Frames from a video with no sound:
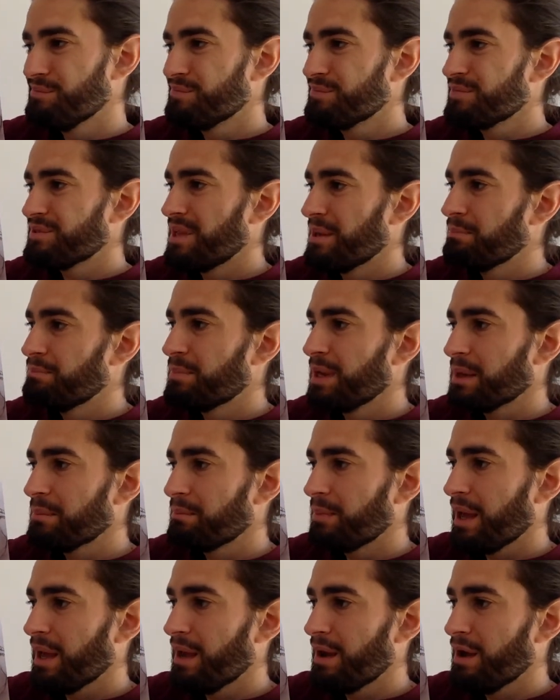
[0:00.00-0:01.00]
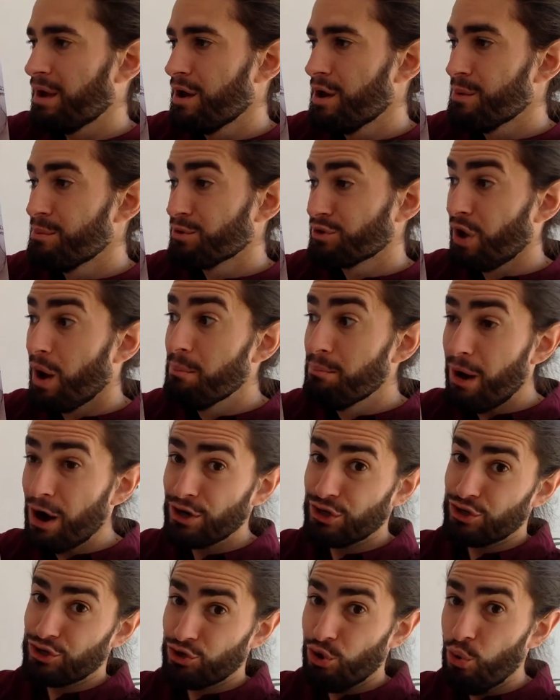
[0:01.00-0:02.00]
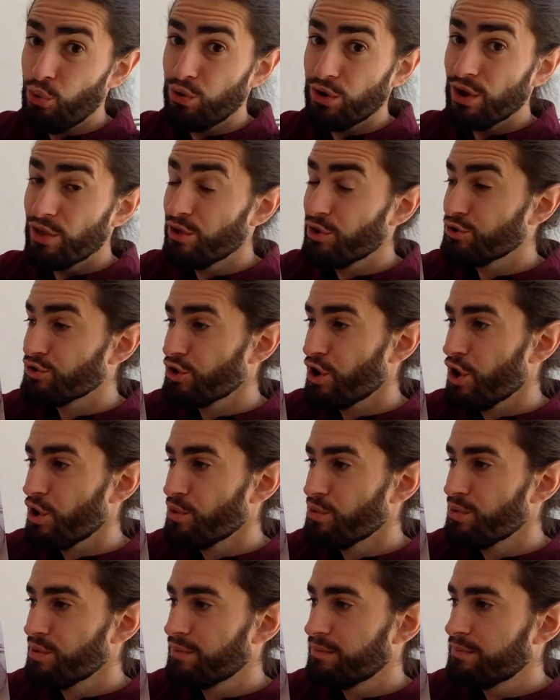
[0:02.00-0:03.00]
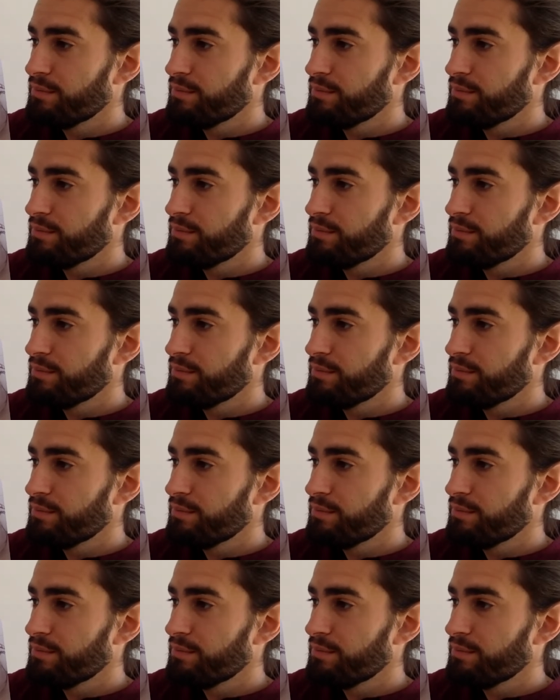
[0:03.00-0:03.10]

said Big Bear, but I'm much taller than you.